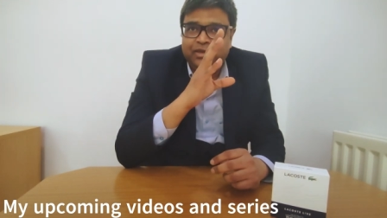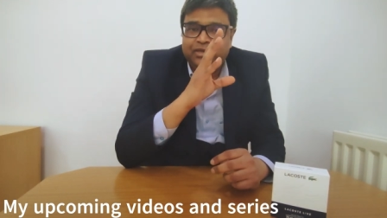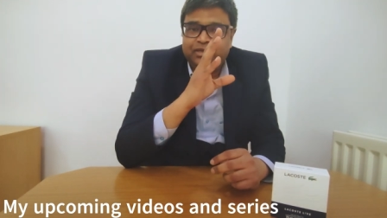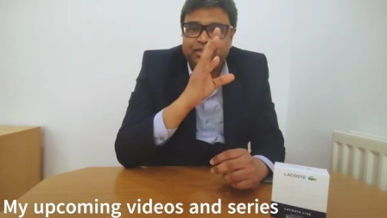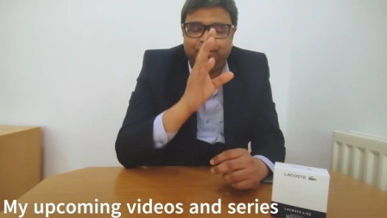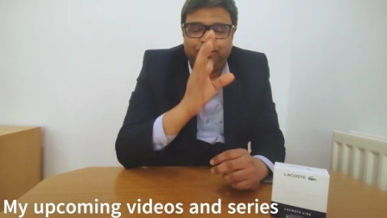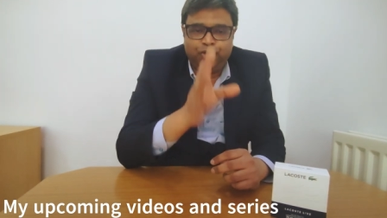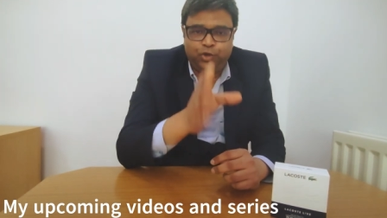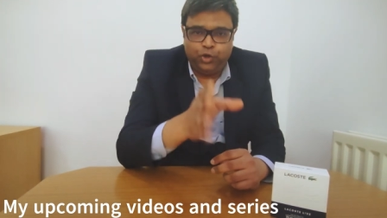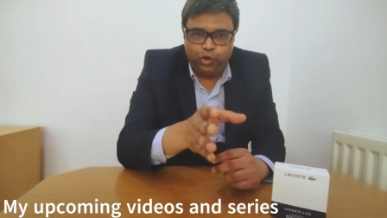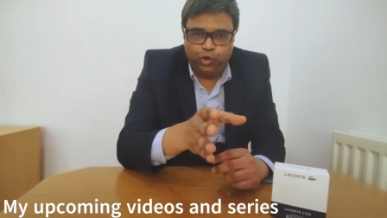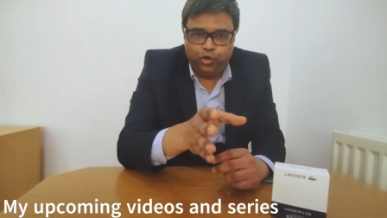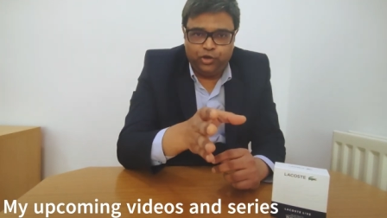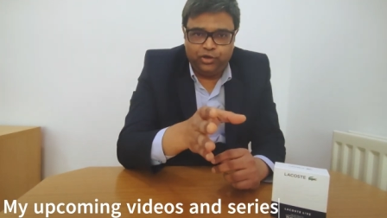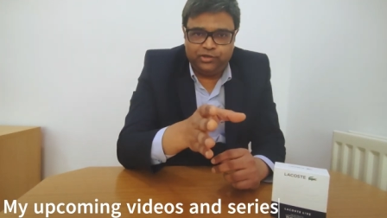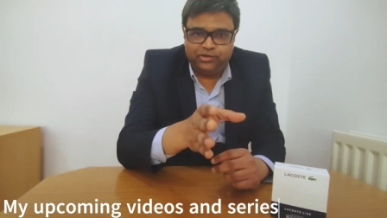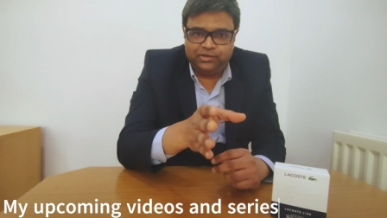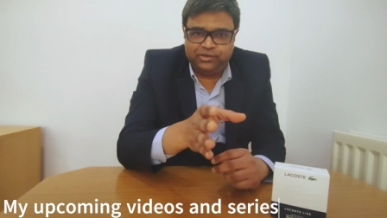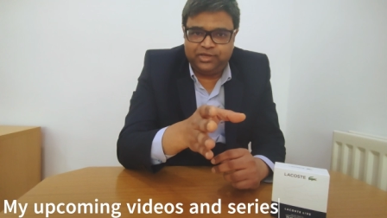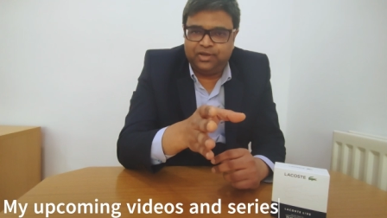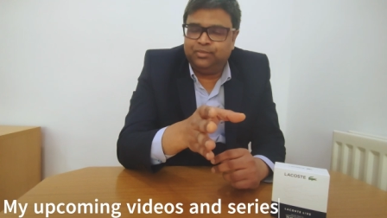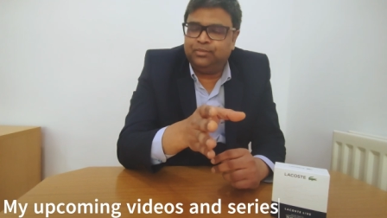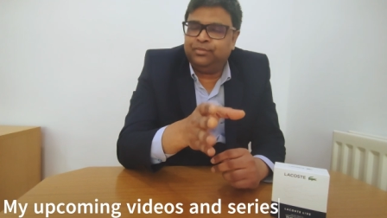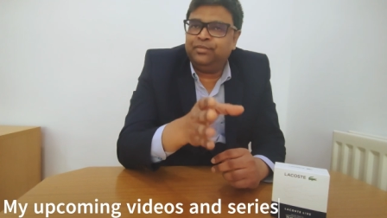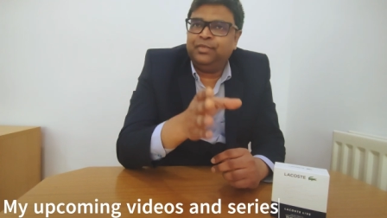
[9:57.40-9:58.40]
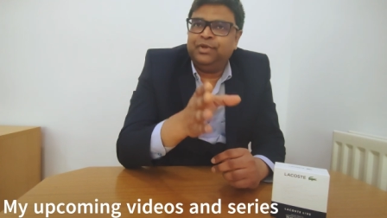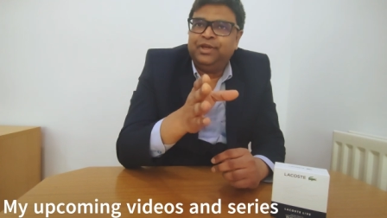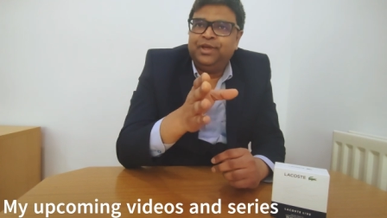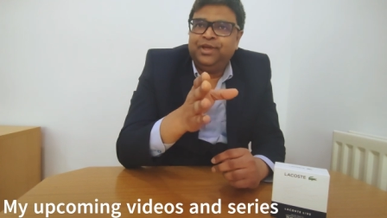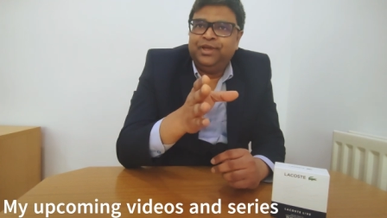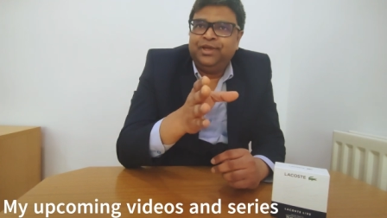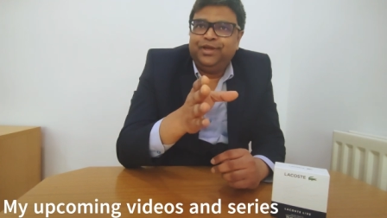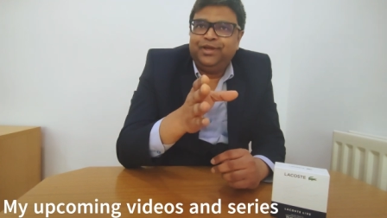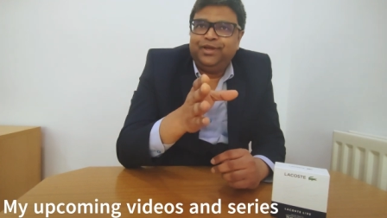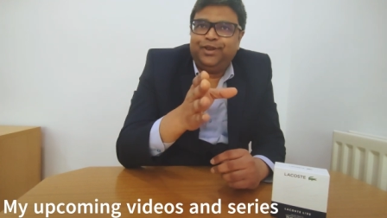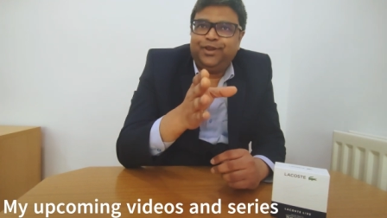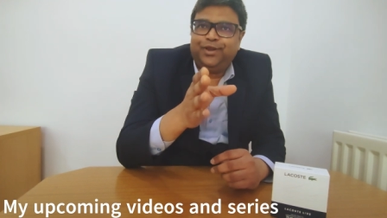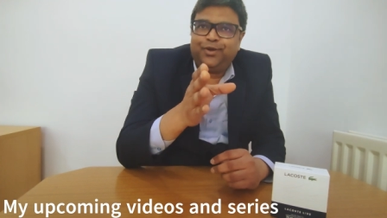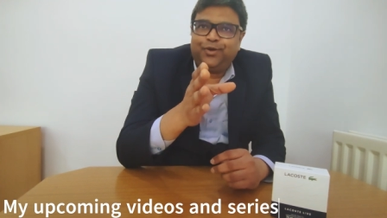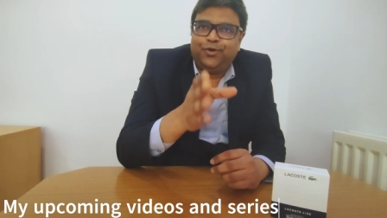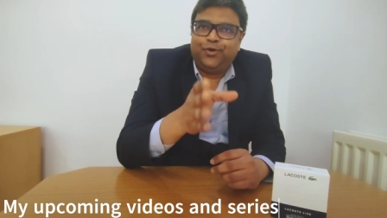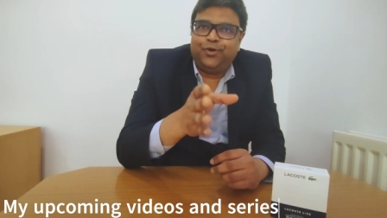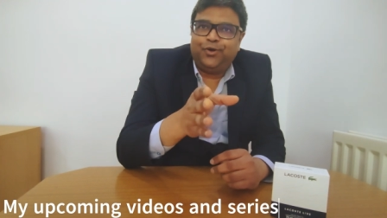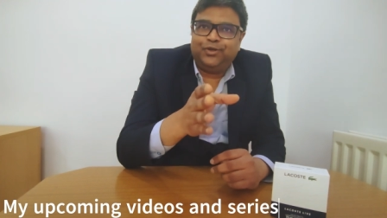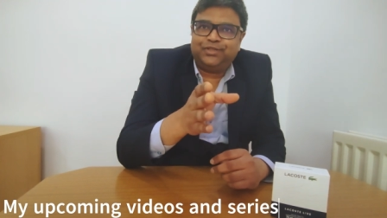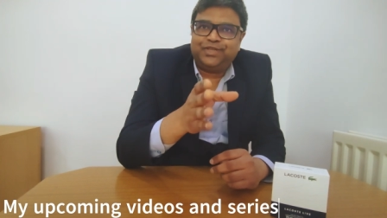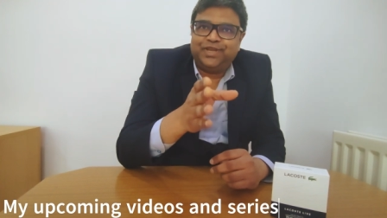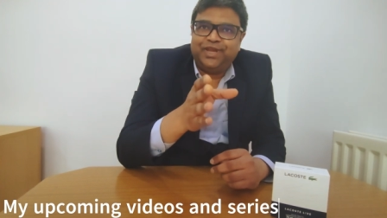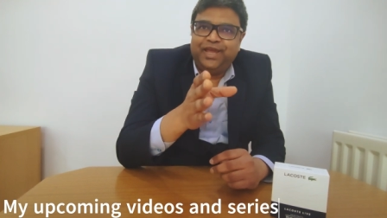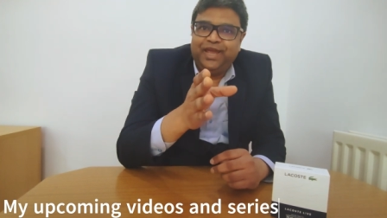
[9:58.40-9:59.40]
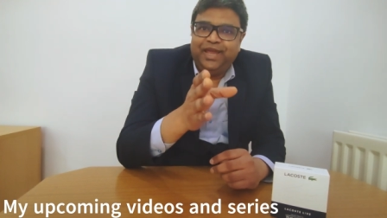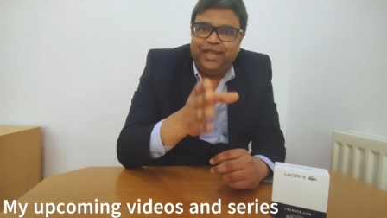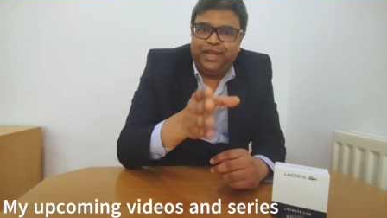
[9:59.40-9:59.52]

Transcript: secured some Lacoste